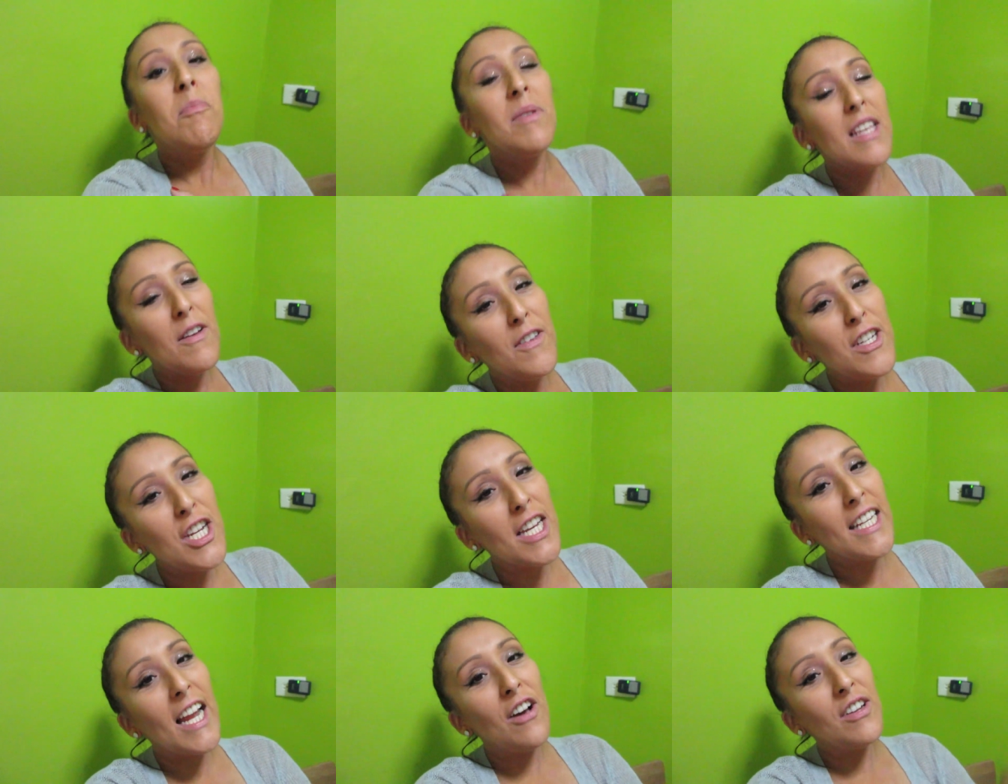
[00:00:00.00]
But definitely
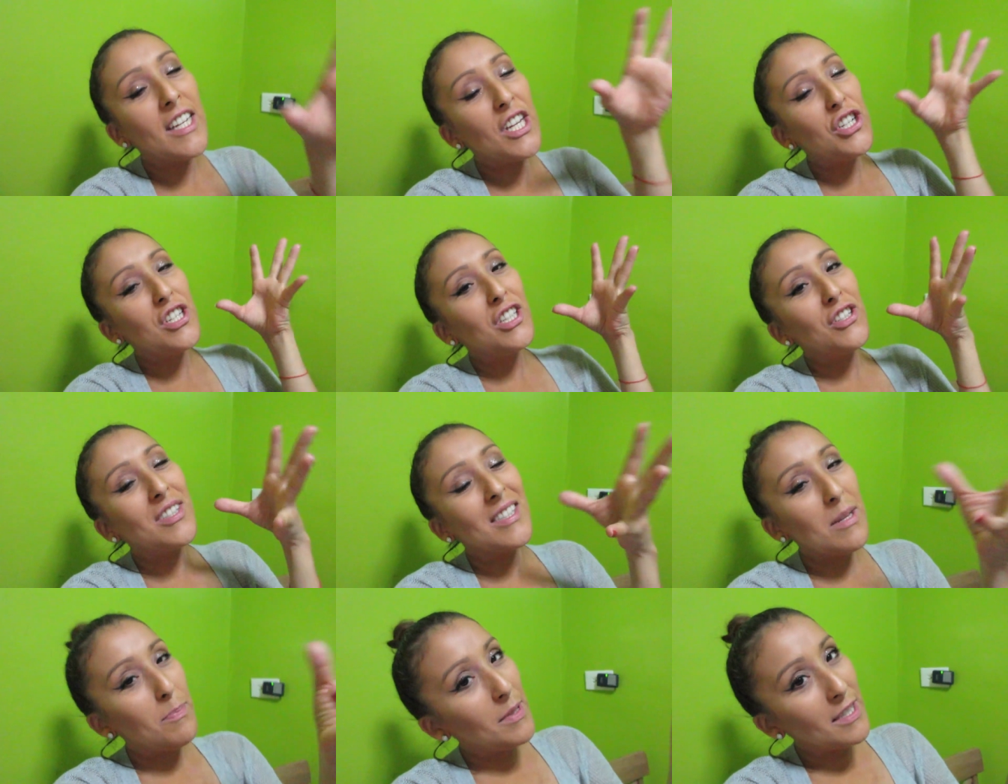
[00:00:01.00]
check it out, and here's little
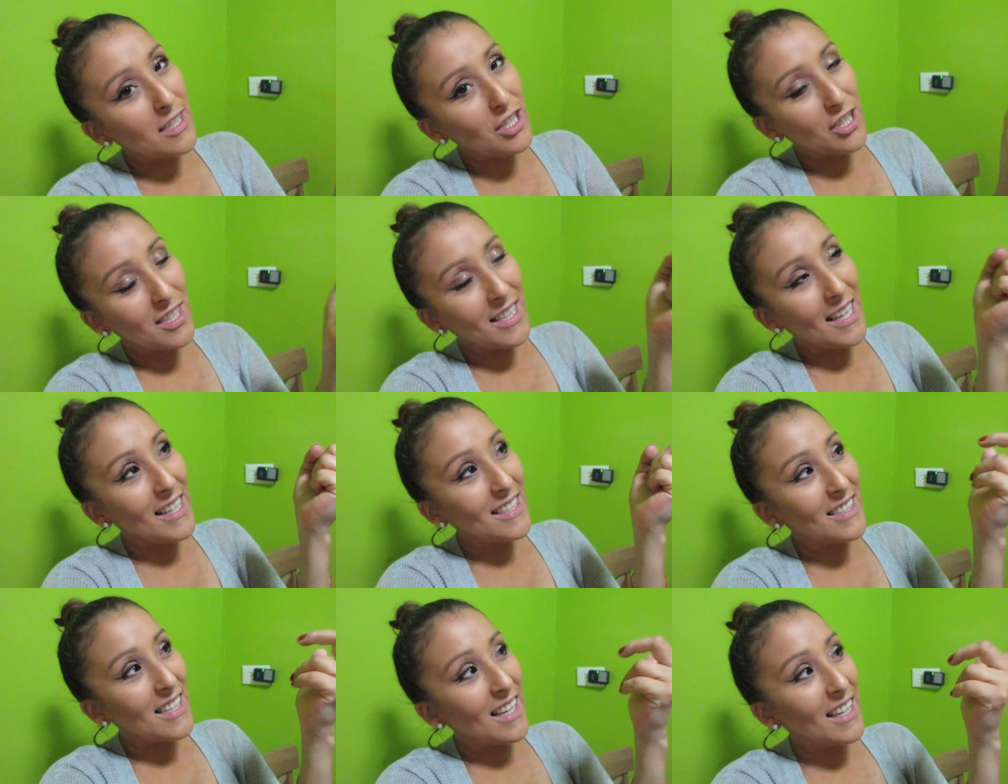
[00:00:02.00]
snippets just in
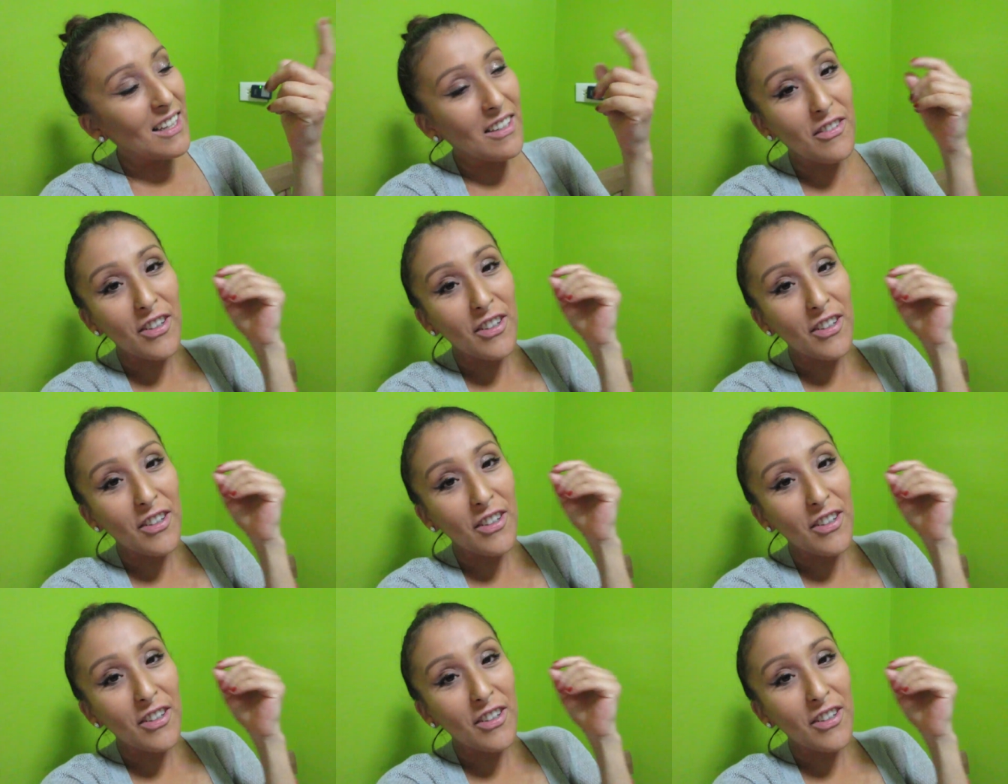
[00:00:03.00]
case I